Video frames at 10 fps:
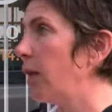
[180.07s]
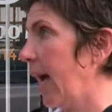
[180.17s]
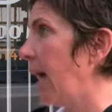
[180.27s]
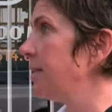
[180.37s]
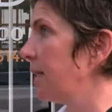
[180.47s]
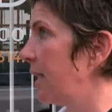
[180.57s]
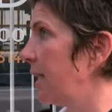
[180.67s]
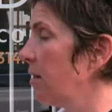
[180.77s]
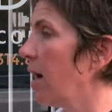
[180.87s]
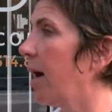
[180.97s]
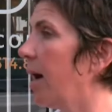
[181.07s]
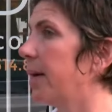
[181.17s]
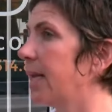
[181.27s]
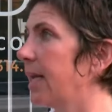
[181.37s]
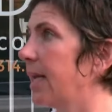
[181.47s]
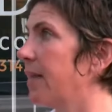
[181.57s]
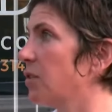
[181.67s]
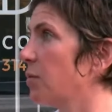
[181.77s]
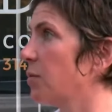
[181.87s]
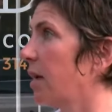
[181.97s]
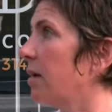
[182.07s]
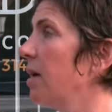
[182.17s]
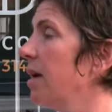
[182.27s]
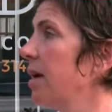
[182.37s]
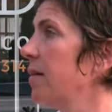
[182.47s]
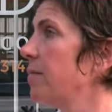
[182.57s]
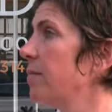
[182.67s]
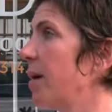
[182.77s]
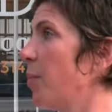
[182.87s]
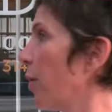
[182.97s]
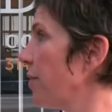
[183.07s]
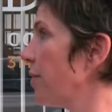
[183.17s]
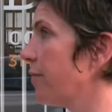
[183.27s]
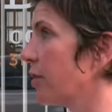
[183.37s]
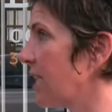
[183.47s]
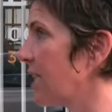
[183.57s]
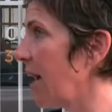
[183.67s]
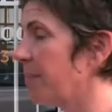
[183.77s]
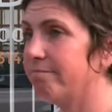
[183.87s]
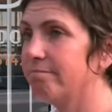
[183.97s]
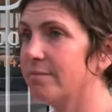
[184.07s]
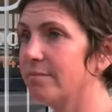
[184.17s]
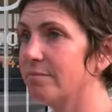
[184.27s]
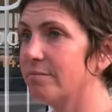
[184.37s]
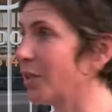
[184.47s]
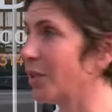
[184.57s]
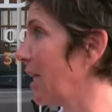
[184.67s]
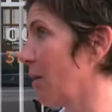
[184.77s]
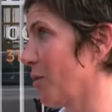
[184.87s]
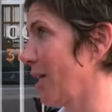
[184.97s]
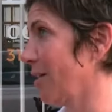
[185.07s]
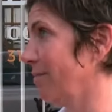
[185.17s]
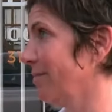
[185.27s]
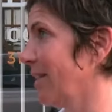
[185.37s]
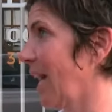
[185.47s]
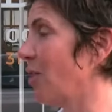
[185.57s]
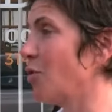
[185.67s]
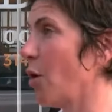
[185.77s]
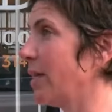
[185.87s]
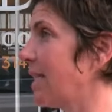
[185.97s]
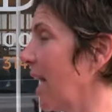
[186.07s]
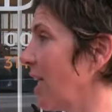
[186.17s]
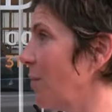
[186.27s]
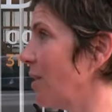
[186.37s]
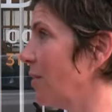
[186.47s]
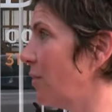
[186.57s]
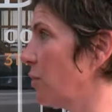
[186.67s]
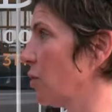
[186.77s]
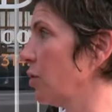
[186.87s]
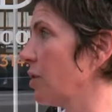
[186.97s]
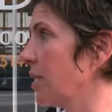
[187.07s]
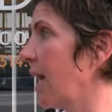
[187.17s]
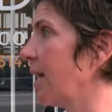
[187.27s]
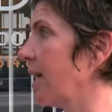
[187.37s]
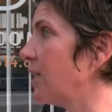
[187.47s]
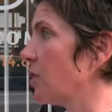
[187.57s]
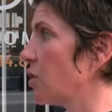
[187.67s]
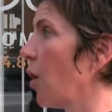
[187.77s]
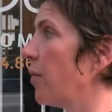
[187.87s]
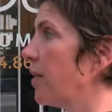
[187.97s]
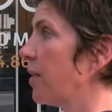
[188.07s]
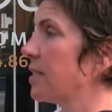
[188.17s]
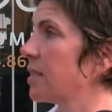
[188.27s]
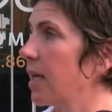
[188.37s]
ask here. But again, this was an important first step. Really glad we're here. I don't know exactly what the future looks like. I just know that this